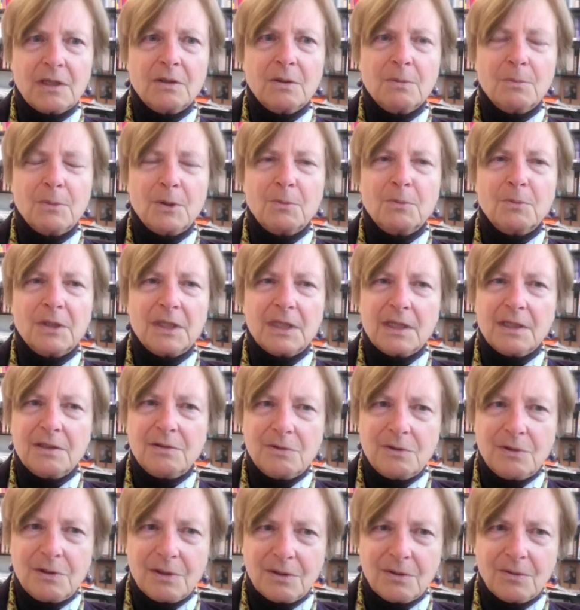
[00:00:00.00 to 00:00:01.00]
And the moment they
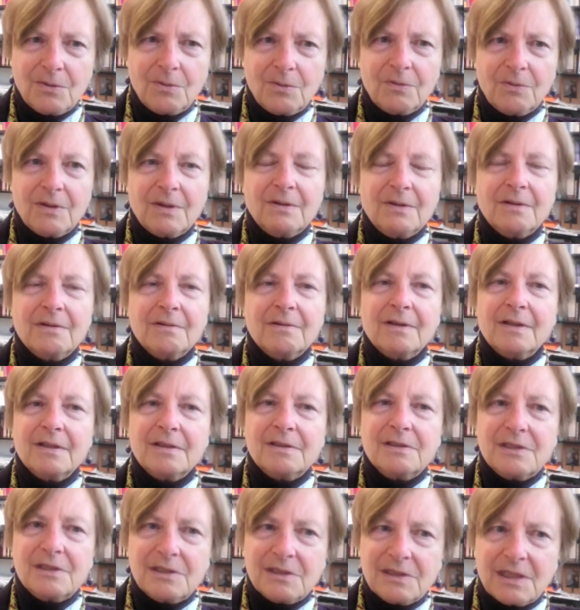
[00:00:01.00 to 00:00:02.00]
do, the
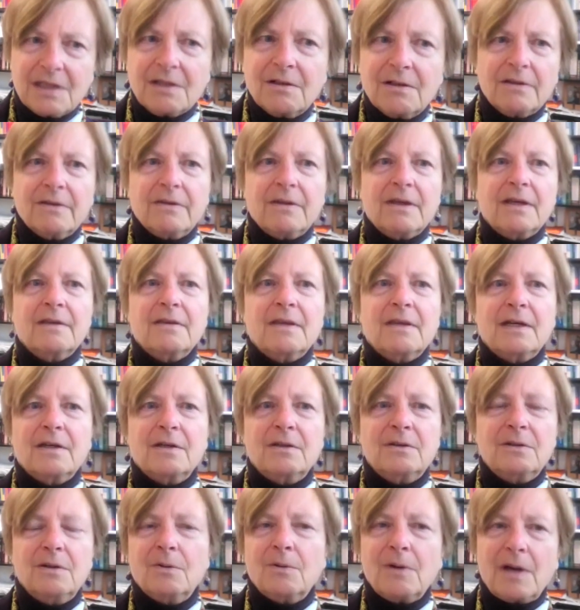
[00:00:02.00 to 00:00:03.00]
single thing they
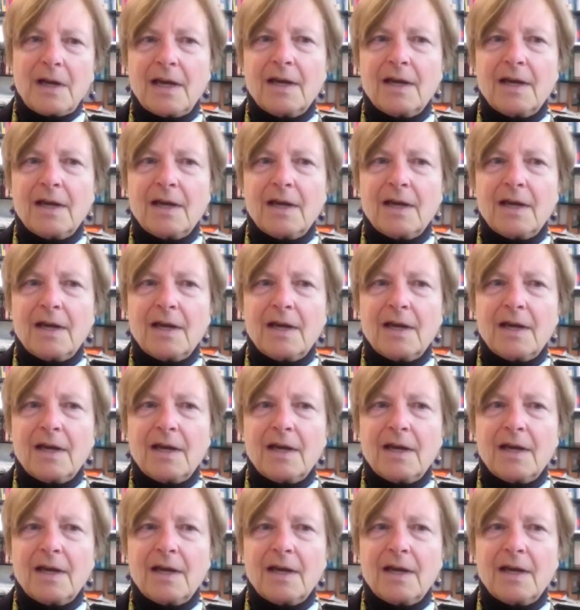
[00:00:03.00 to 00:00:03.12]
can do